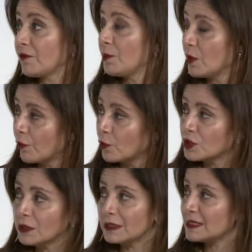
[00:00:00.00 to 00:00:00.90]
from
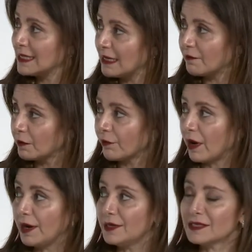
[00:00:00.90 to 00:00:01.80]
erosion and sea level
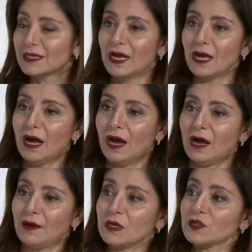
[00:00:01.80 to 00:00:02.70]
rise.
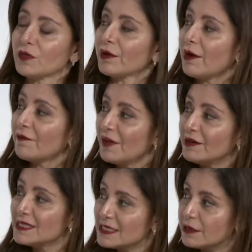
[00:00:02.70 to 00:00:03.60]
So there are very
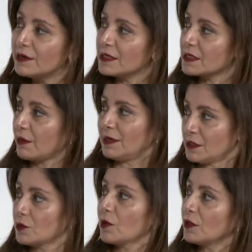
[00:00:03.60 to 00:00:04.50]
serious threats
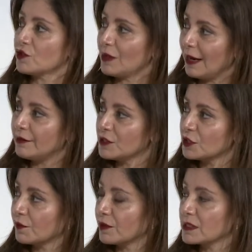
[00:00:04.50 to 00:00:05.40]
to cultural heritage.
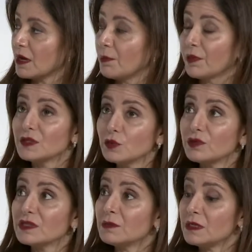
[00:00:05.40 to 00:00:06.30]
For example, the
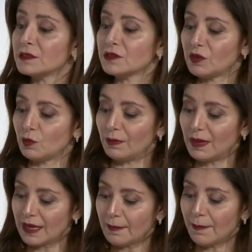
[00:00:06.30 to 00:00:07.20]
tourism industry will be
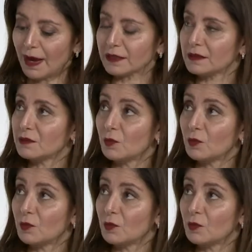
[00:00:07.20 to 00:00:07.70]
impacted